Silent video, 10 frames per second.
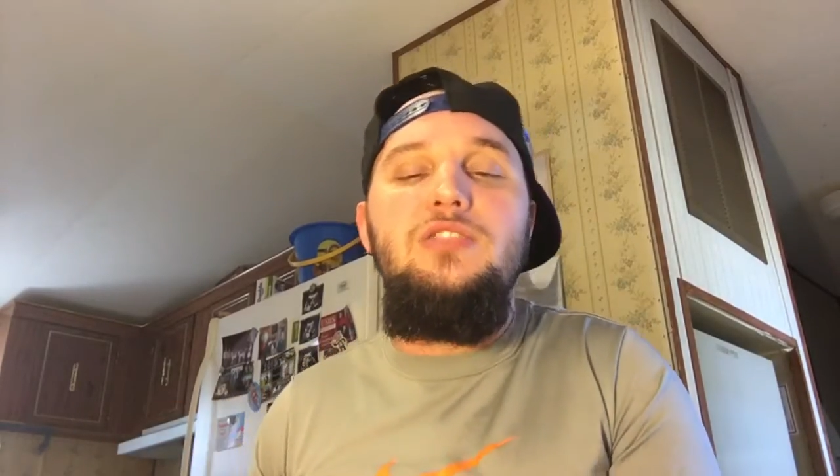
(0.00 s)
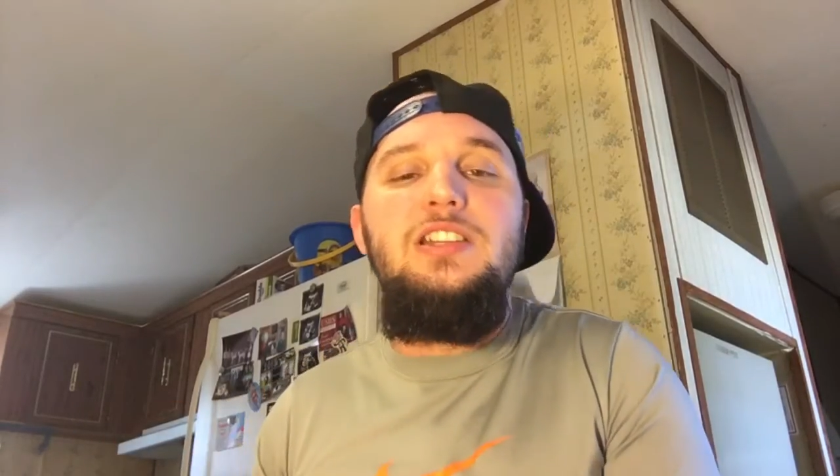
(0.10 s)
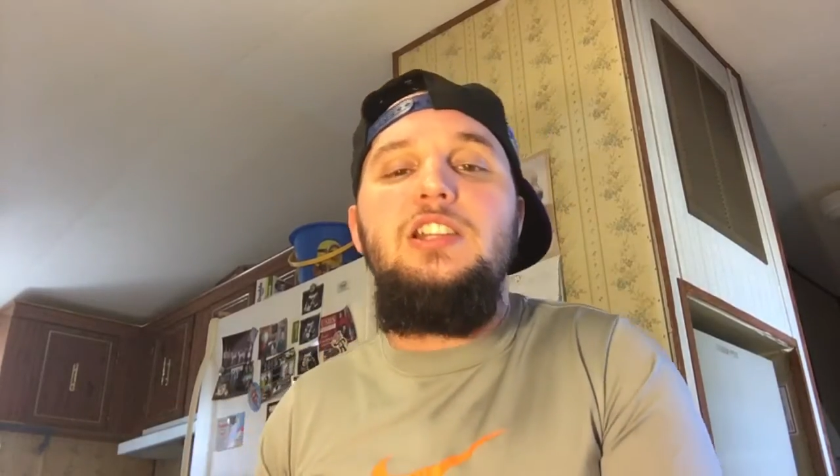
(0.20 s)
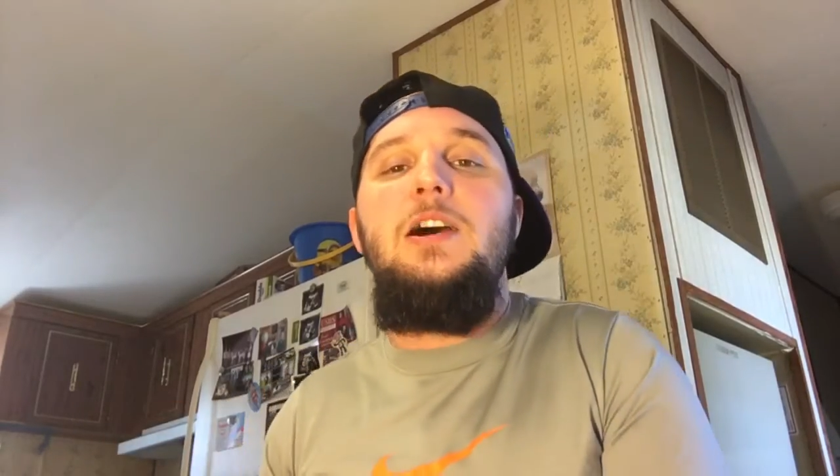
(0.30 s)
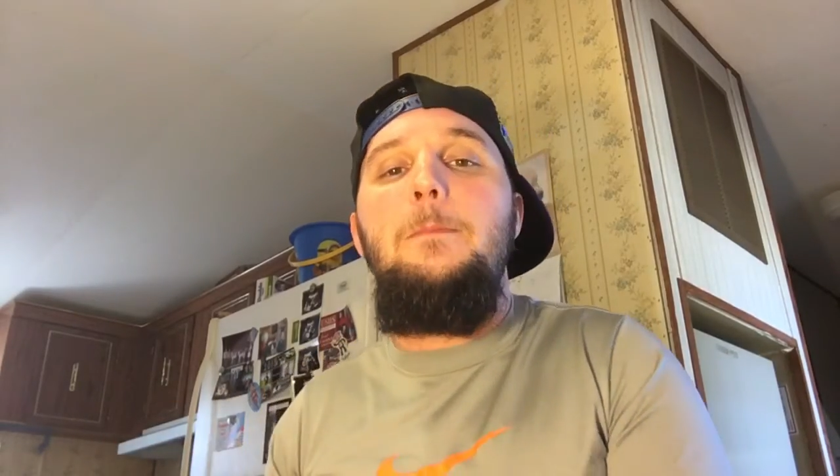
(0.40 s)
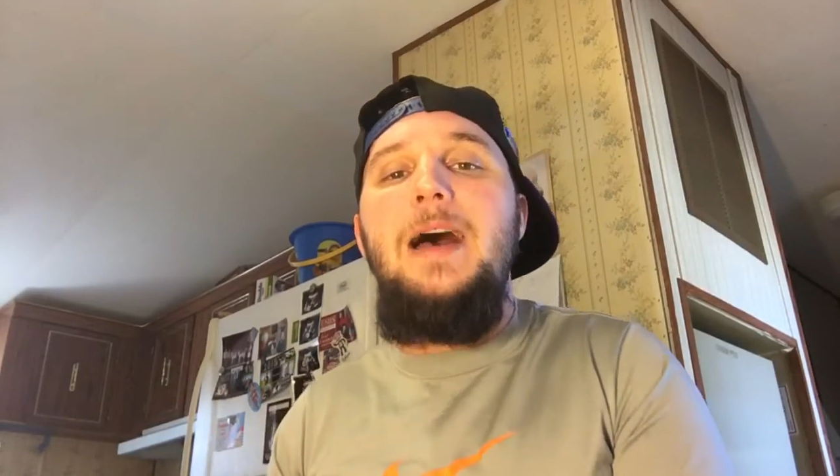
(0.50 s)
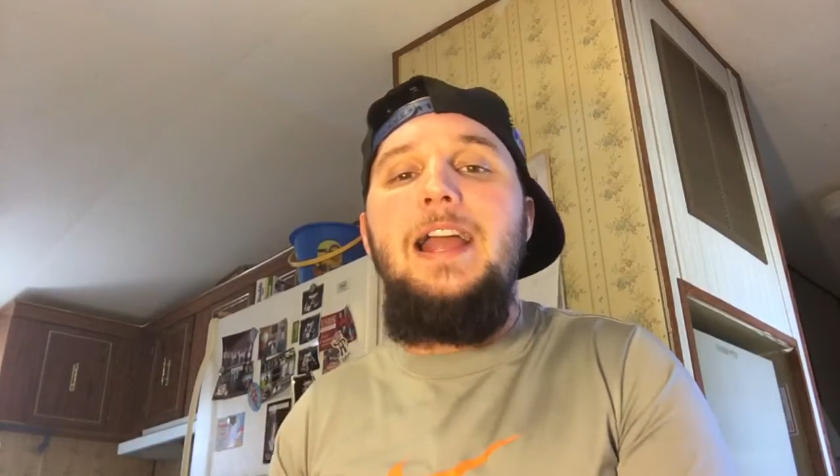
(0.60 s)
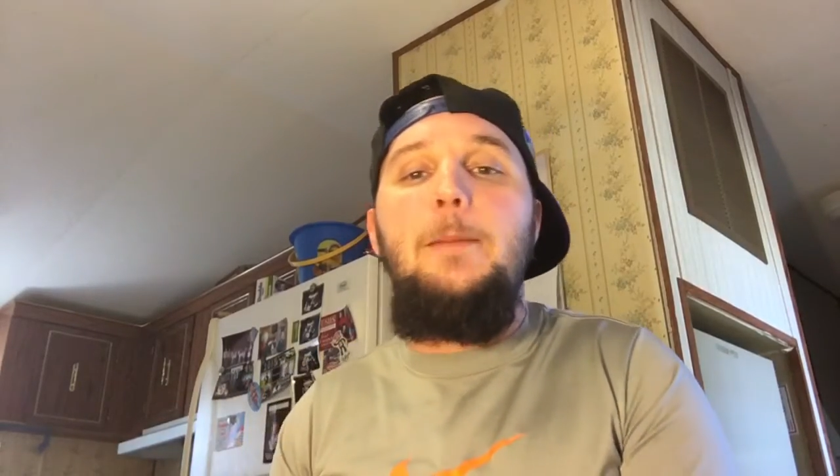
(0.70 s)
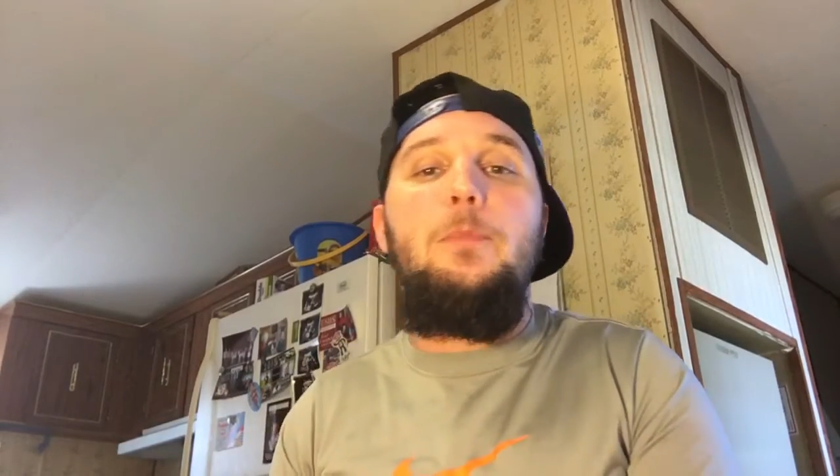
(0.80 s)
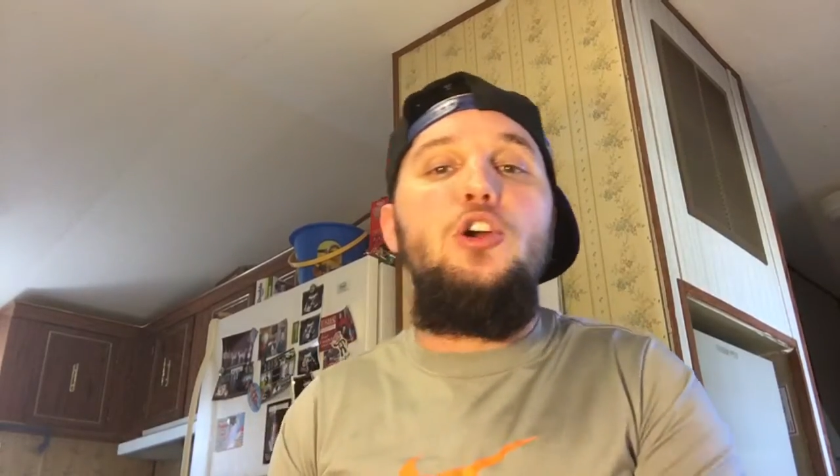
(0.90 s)
you need to cut
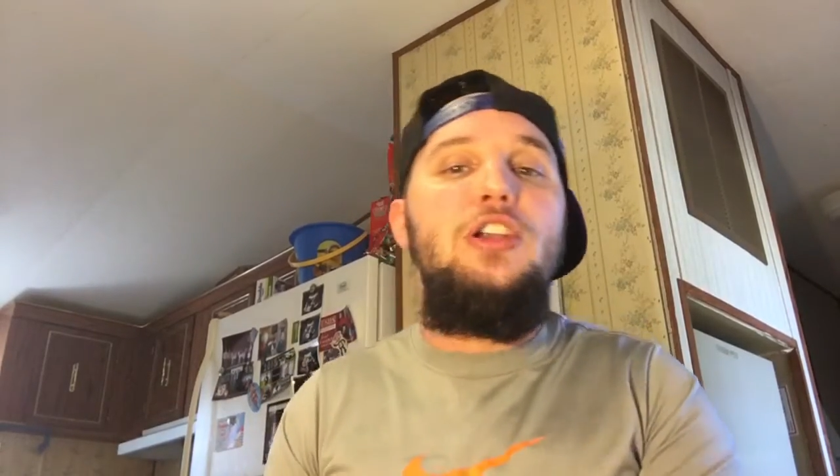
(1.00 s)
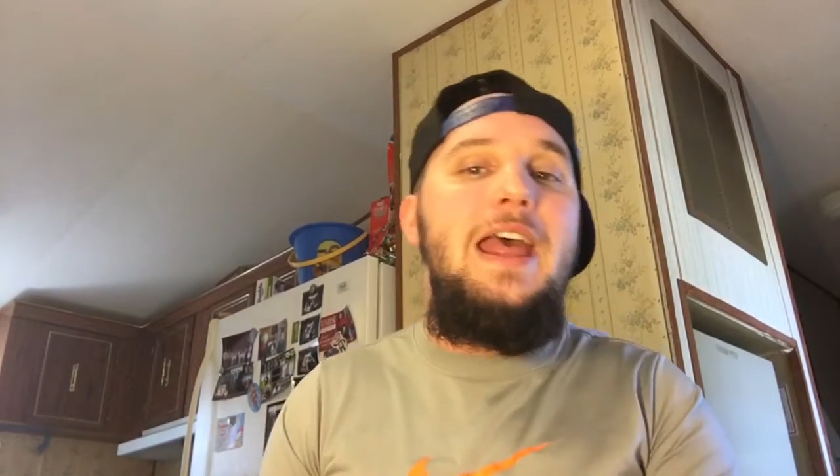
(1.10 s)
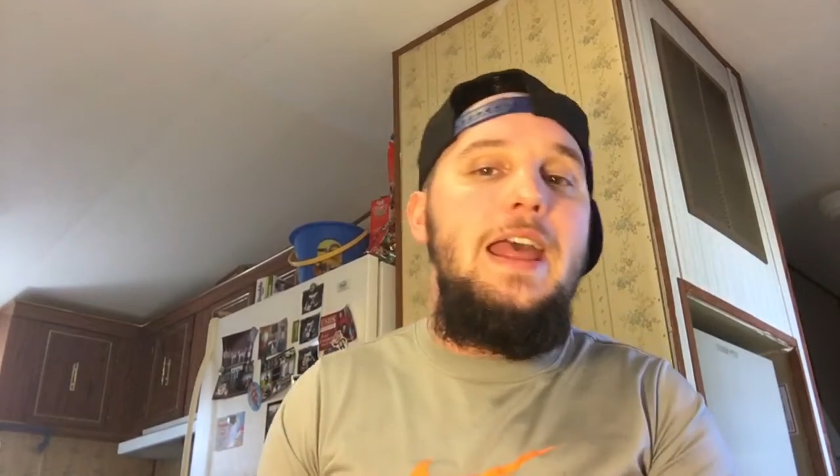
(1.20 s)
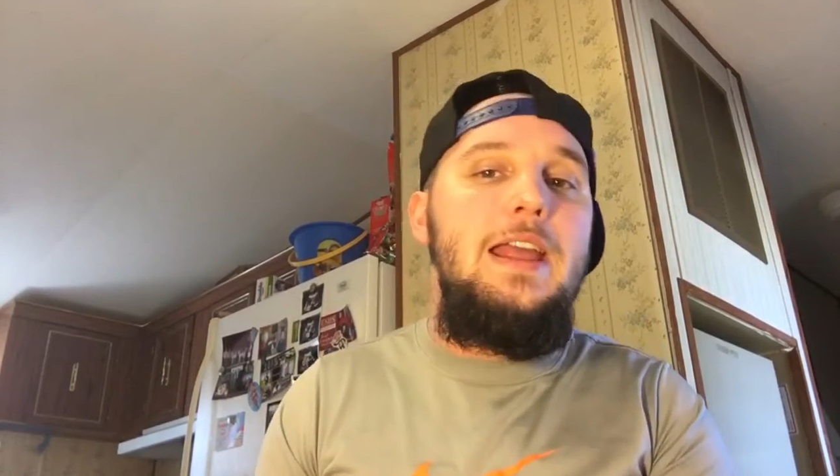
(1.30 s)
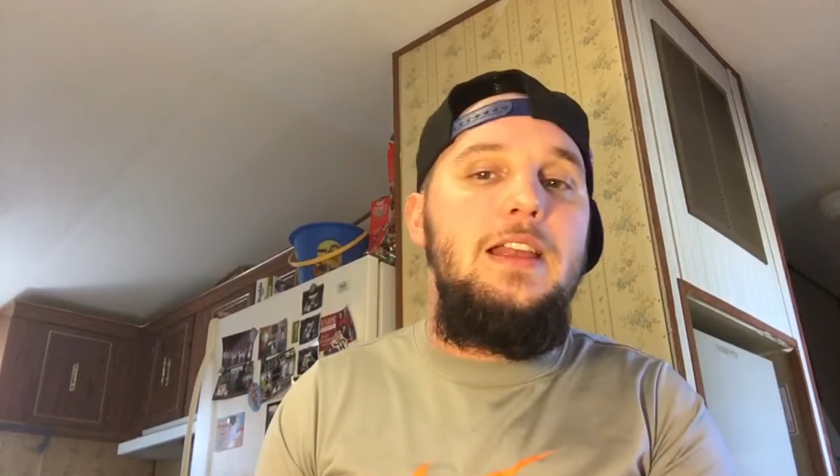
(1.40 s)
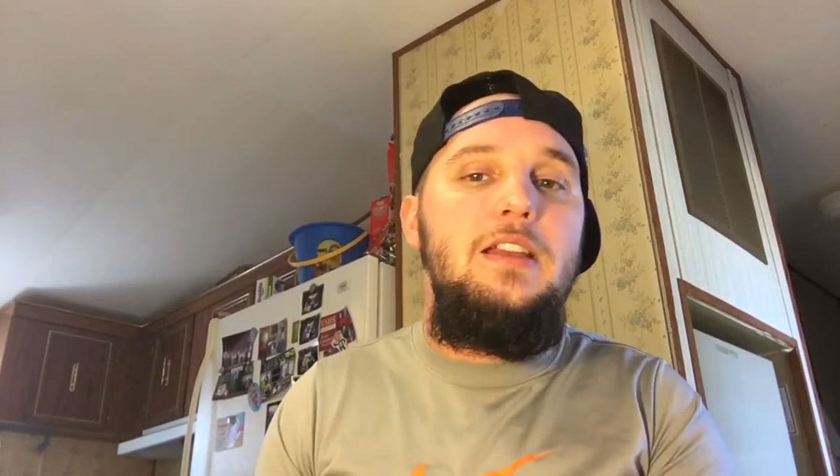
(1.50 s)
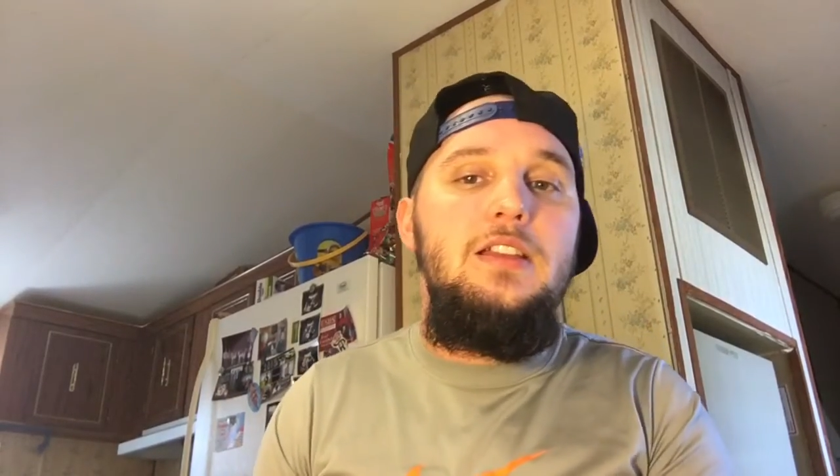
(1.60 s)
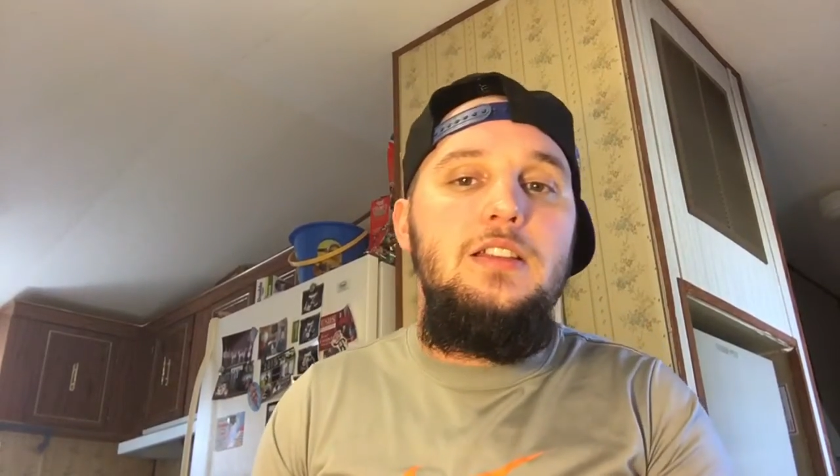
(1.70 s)
back per day